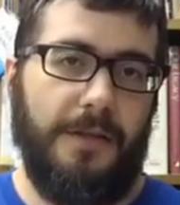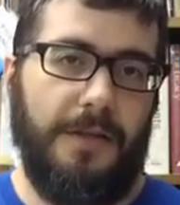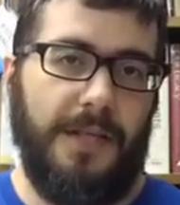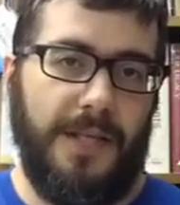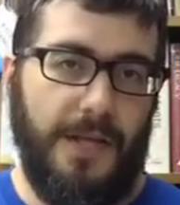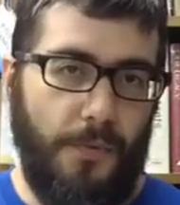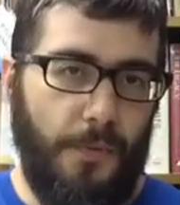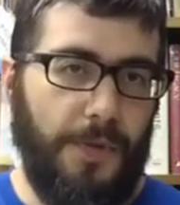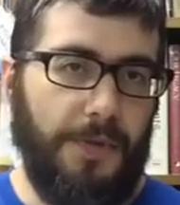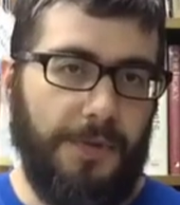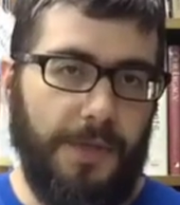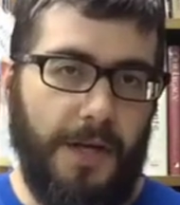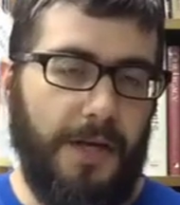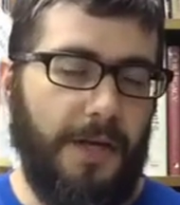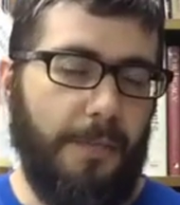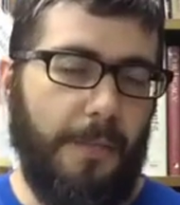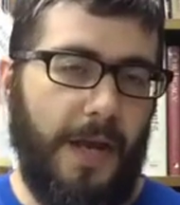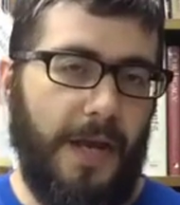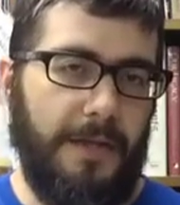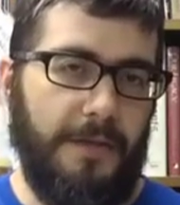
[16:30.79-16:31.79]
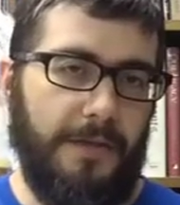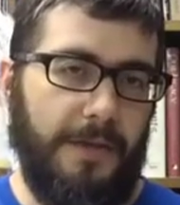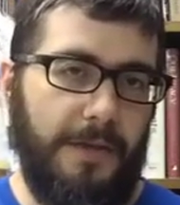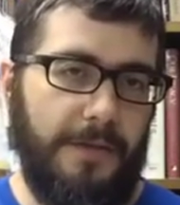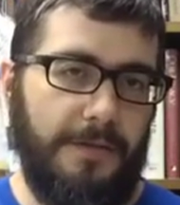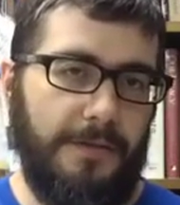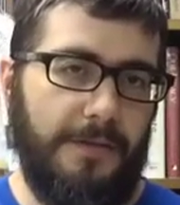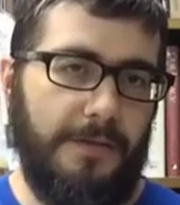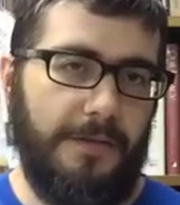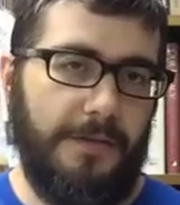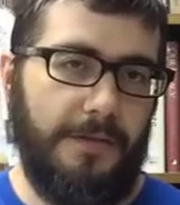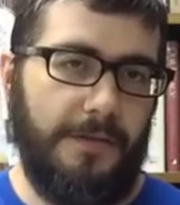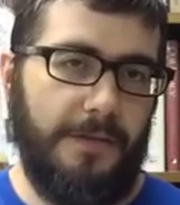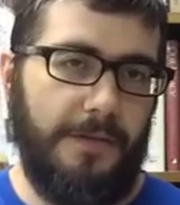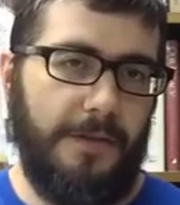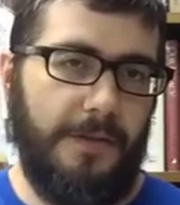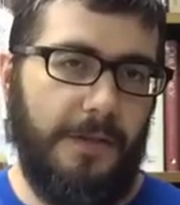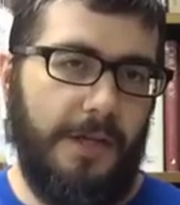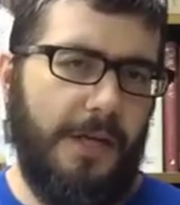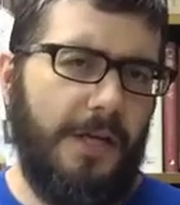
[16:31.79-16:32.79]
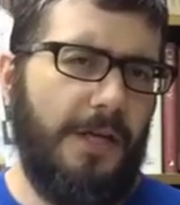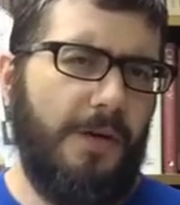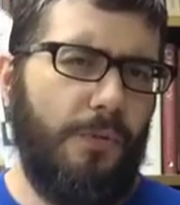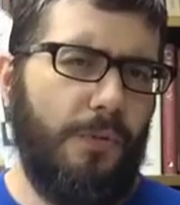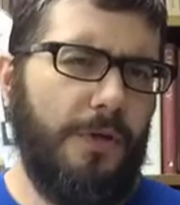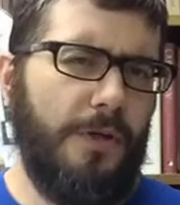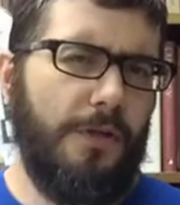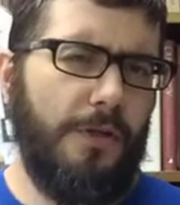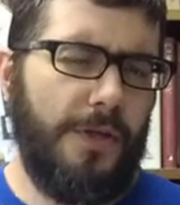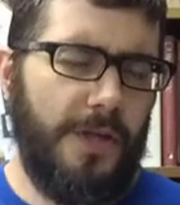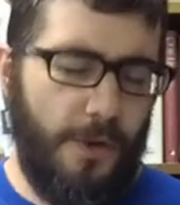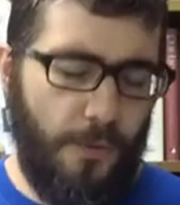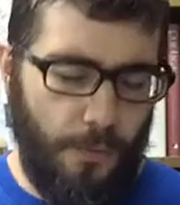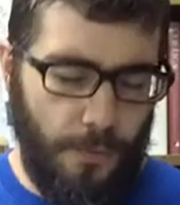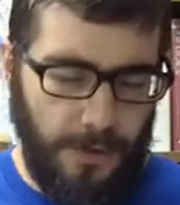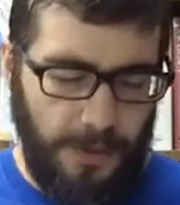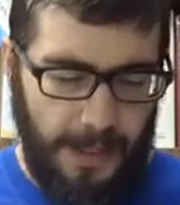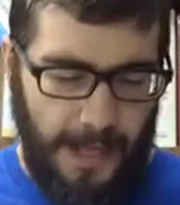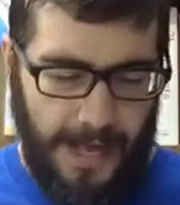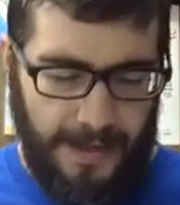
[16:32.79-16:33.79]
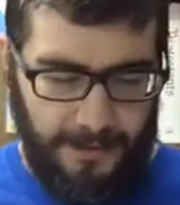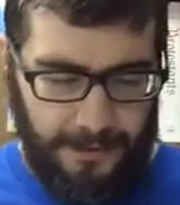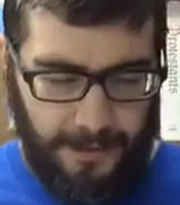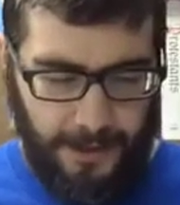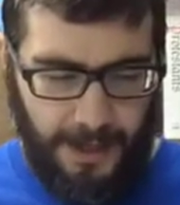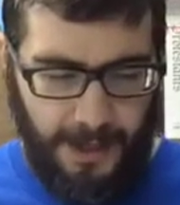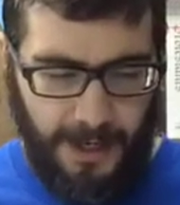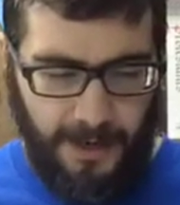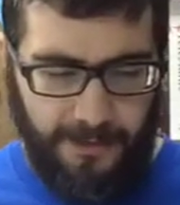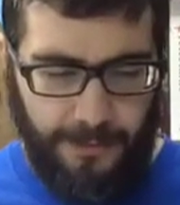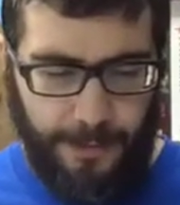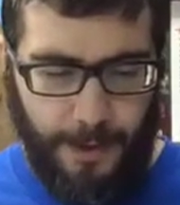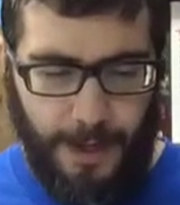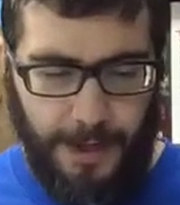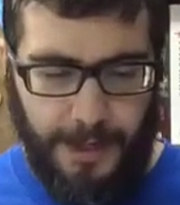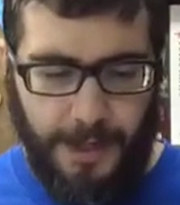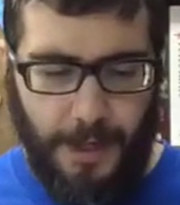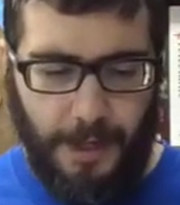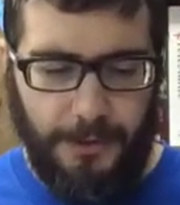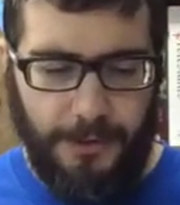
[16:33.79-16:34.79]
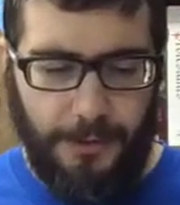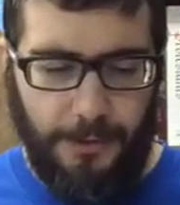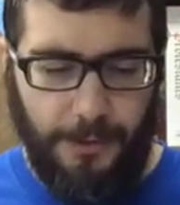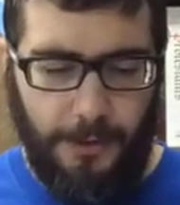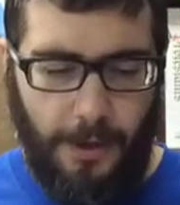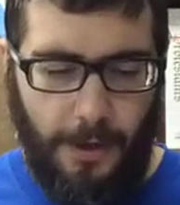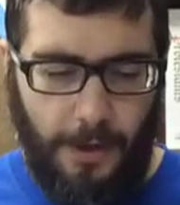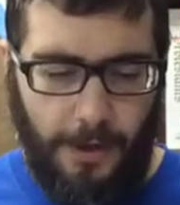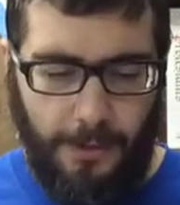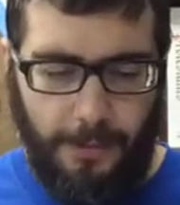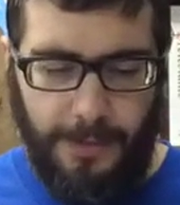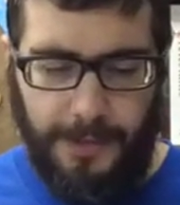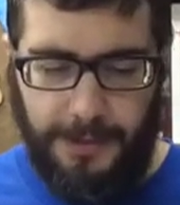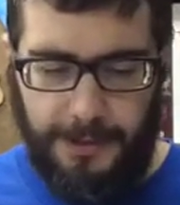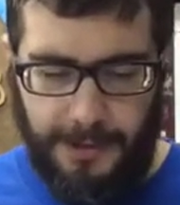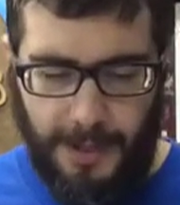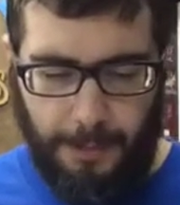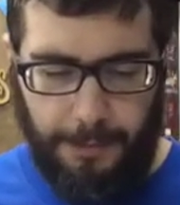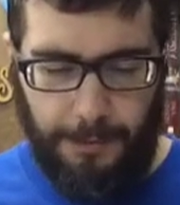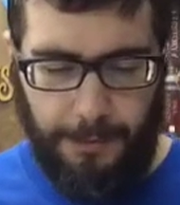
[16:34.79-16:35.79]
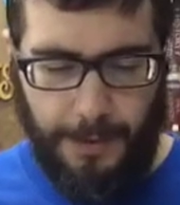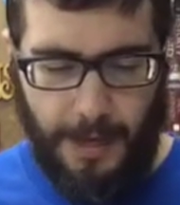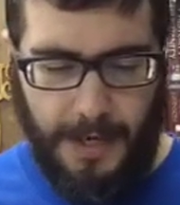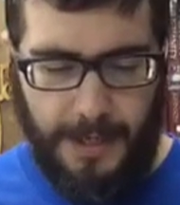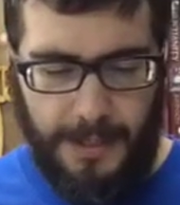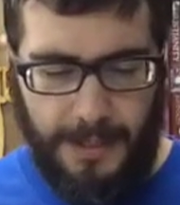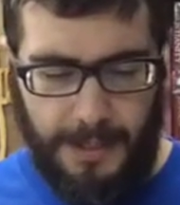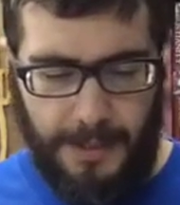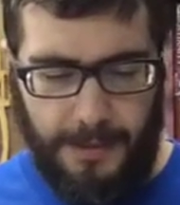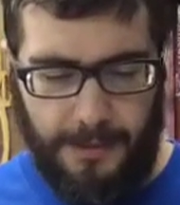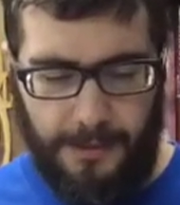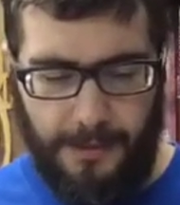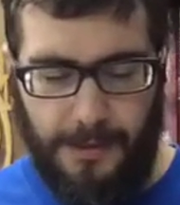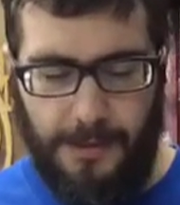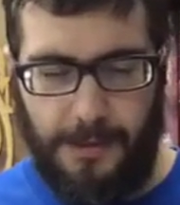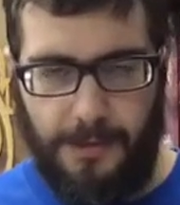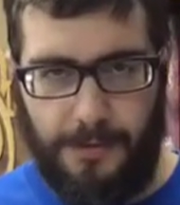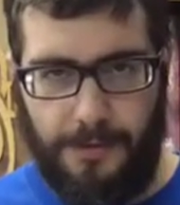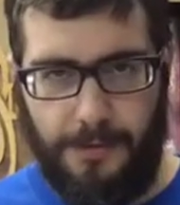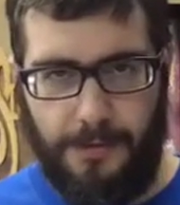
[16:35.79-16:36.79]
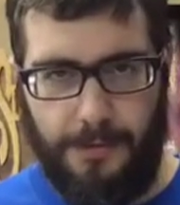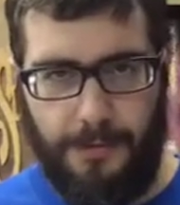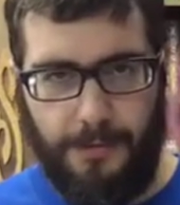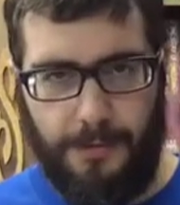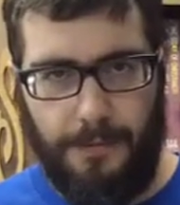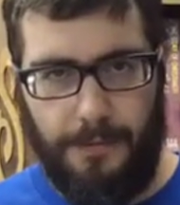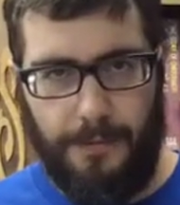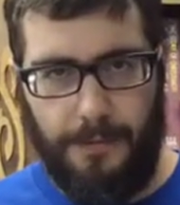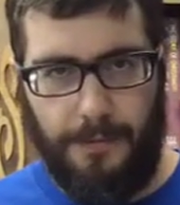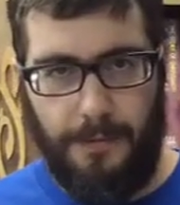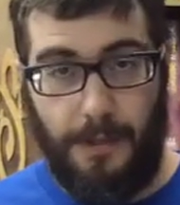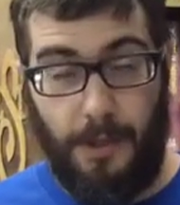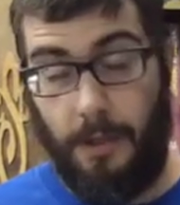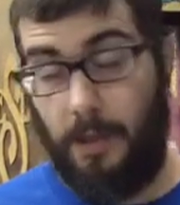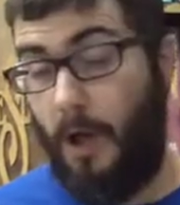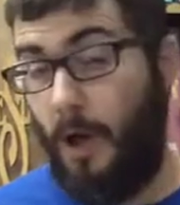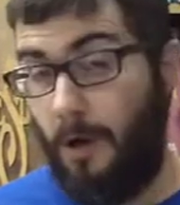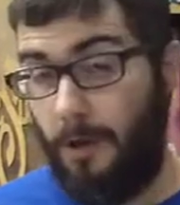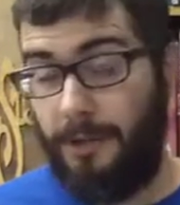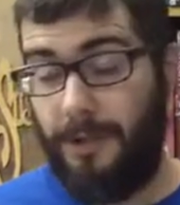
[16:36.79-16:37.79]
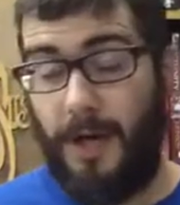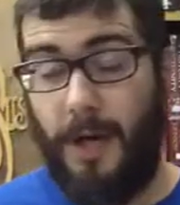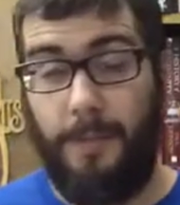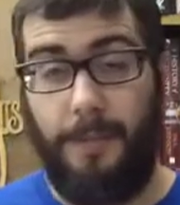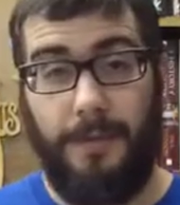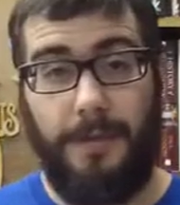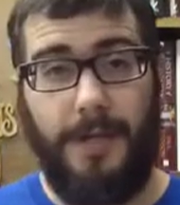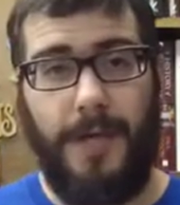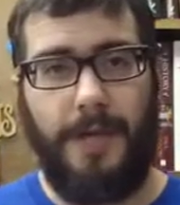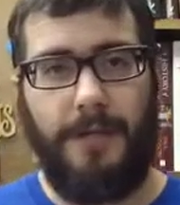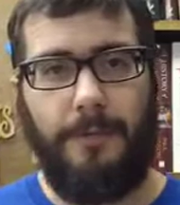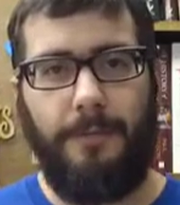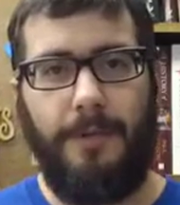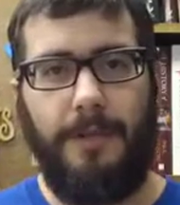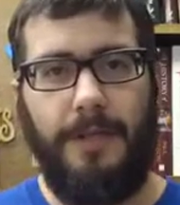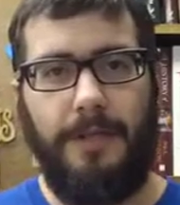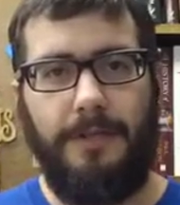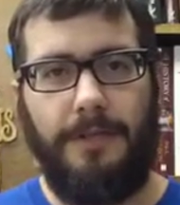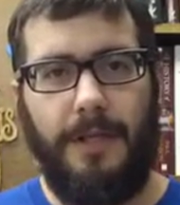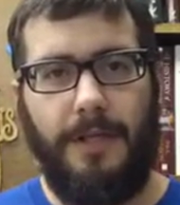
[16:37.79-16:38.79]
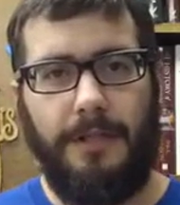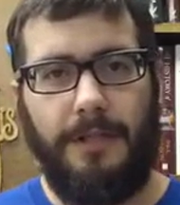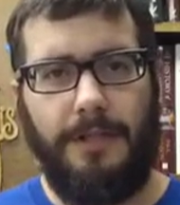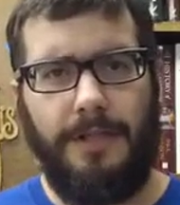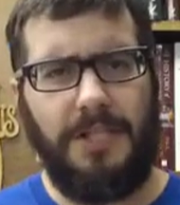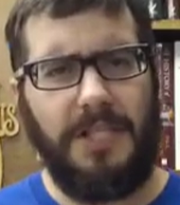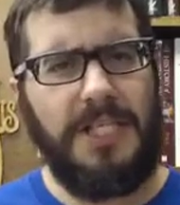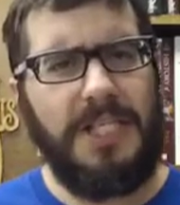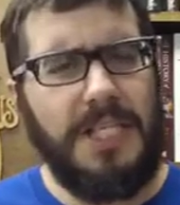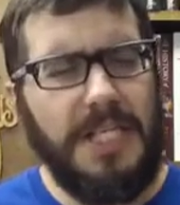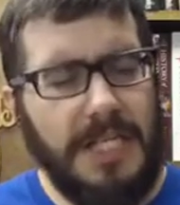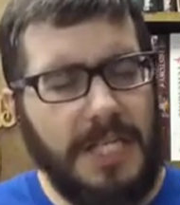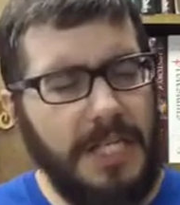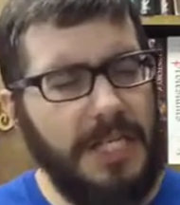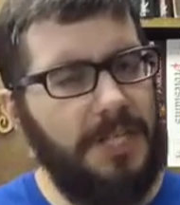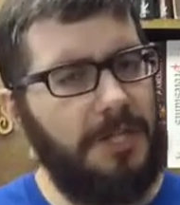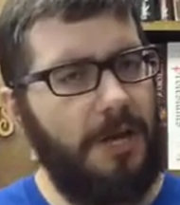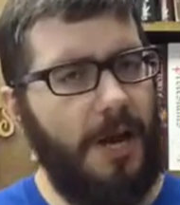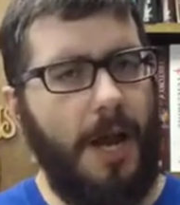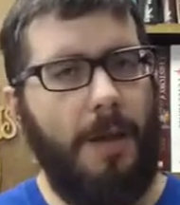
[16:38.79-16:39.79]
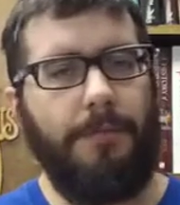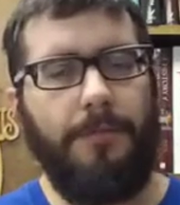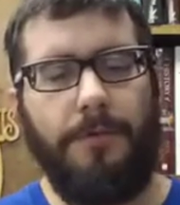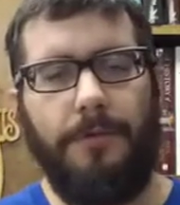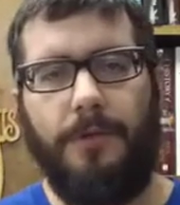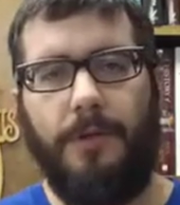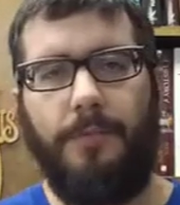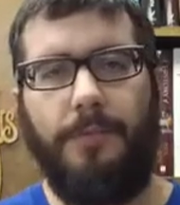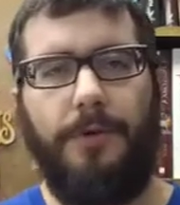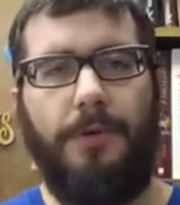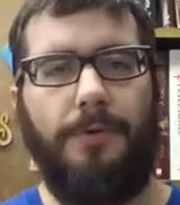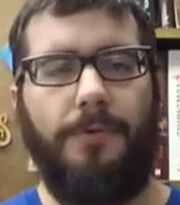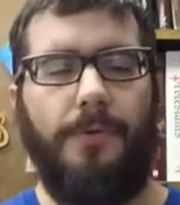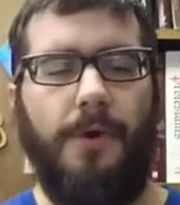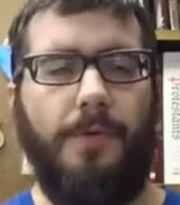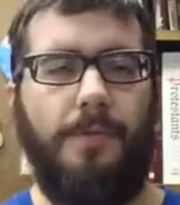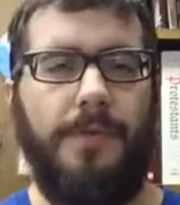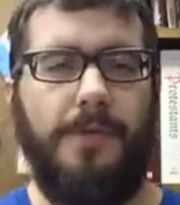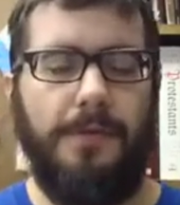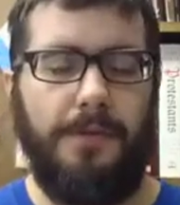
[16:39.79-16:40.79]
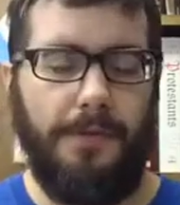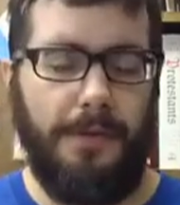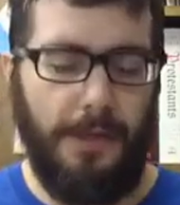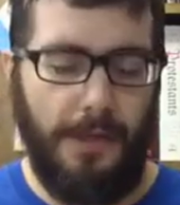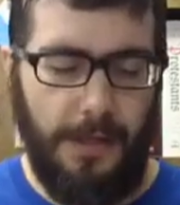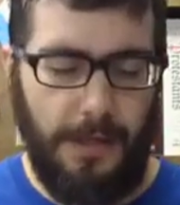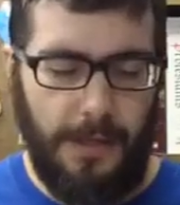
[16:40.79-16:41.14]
He will not abandon us. I want to look at one last thing, and I've probably gone too long, but chapter 8 is, is a long chapter, yes, but it's, it's, it's a key chapter in the book of Romans.